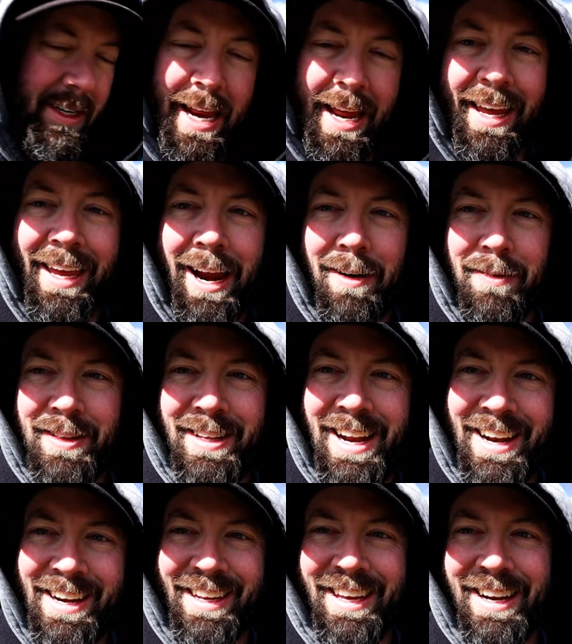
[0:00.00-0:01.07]
it taken care of in the
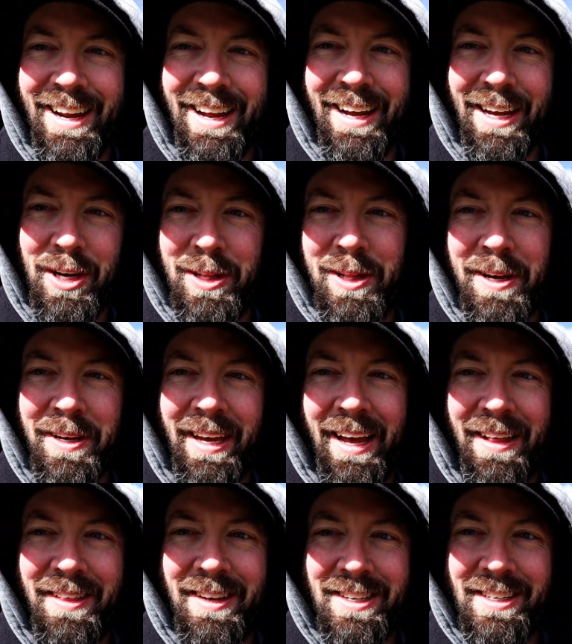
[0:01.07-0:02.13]
net and get a good look
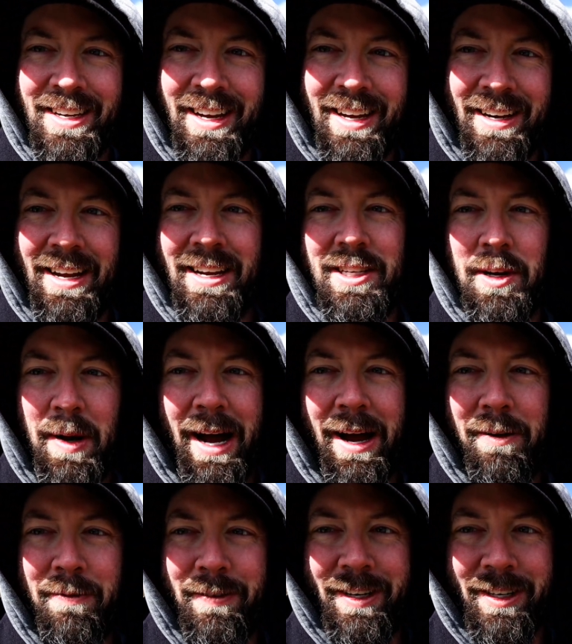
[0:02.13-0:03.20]
at this nice
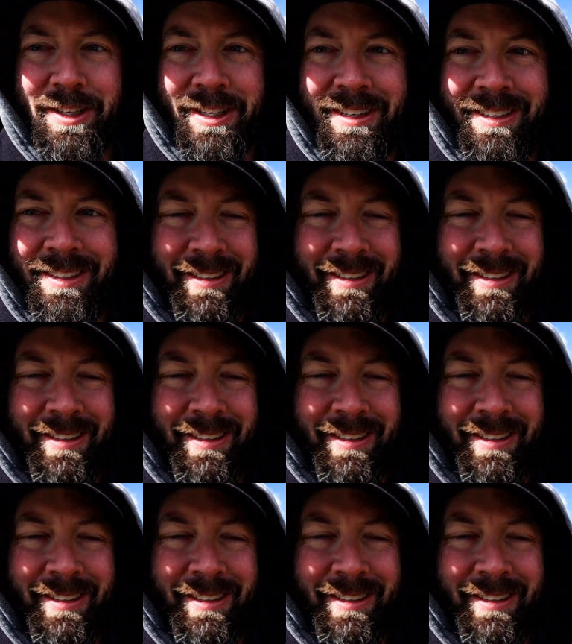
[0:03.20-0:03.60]
Ohio fish.